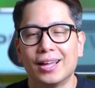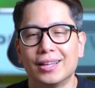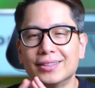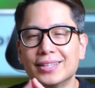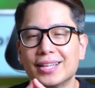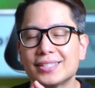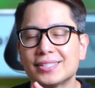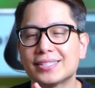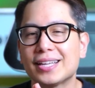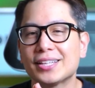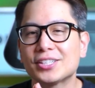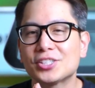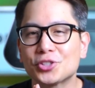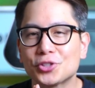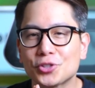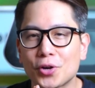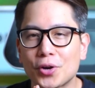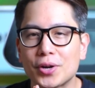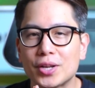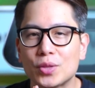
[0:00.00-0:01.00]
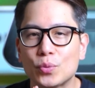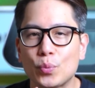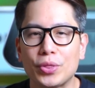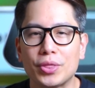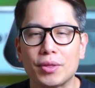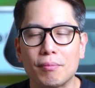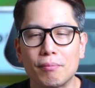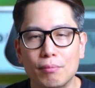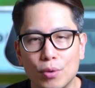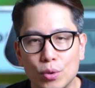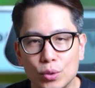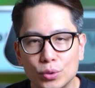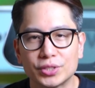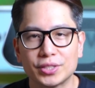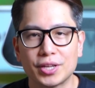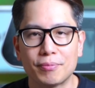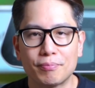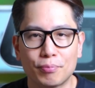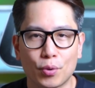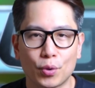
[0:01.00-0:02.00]
Let's get started with the most
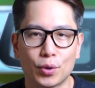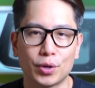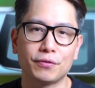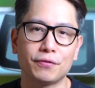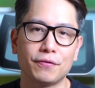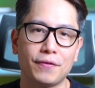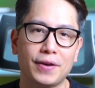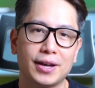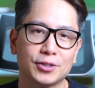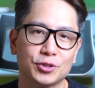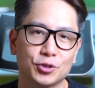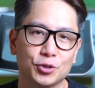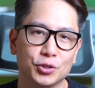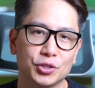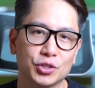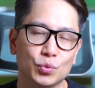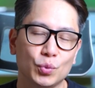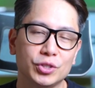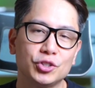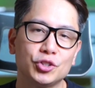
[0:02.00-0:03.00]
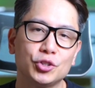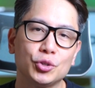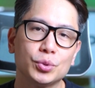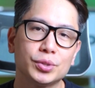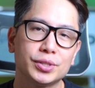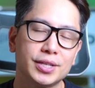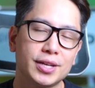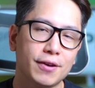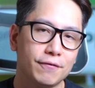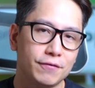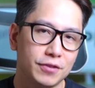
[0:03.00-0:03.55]
important factors when choosing a